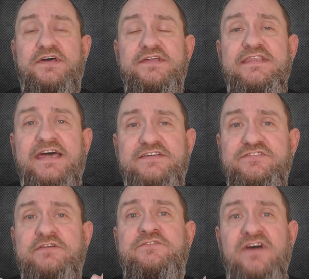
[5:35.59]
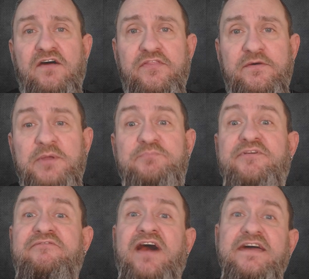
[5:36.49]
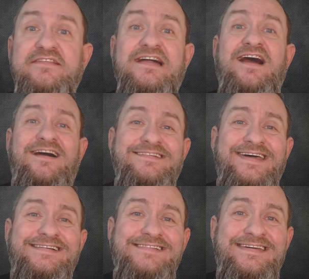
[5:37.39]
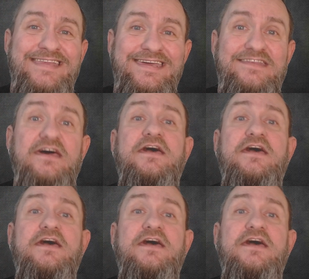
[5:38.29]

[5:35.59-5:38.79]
unless you tell them and provide the context they need